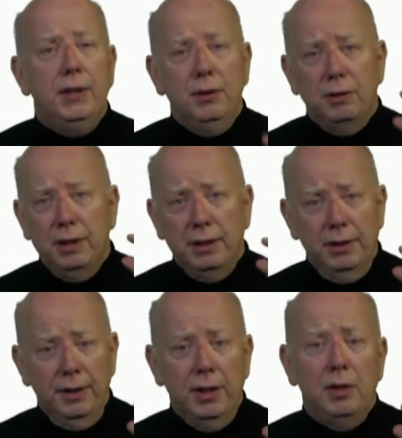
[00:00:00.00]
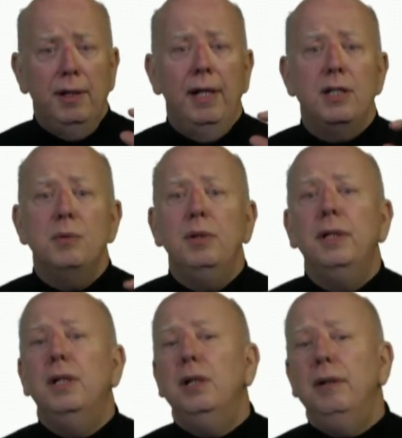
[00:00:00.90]
you'll click on
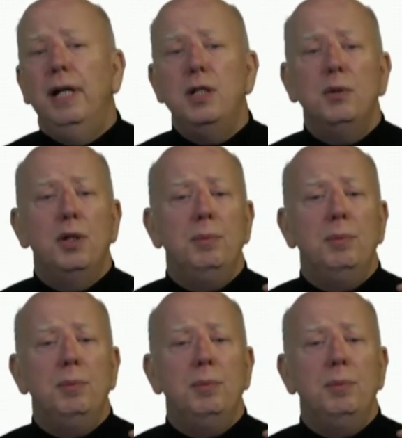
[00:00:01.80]
undergraduate, graduate,